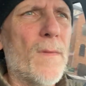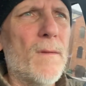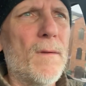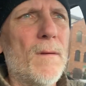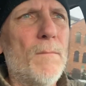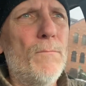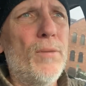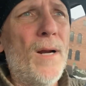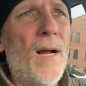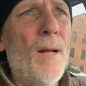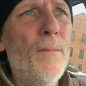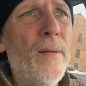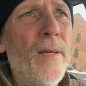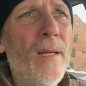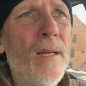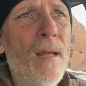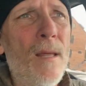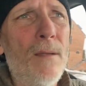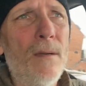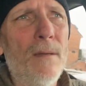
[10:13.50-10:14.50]
probably
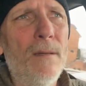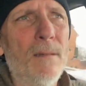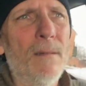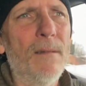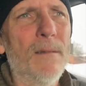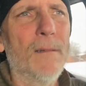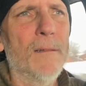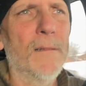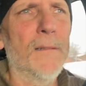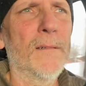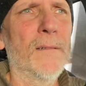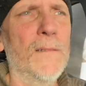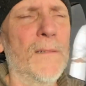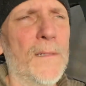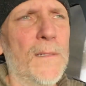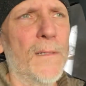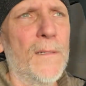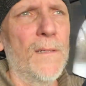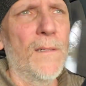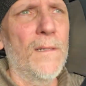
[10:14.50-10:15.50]
another
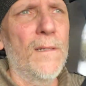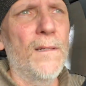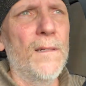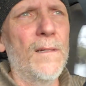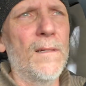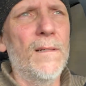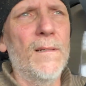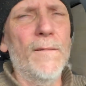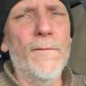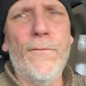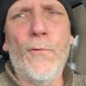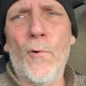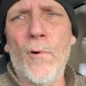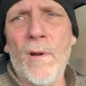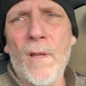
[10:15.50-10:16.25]
four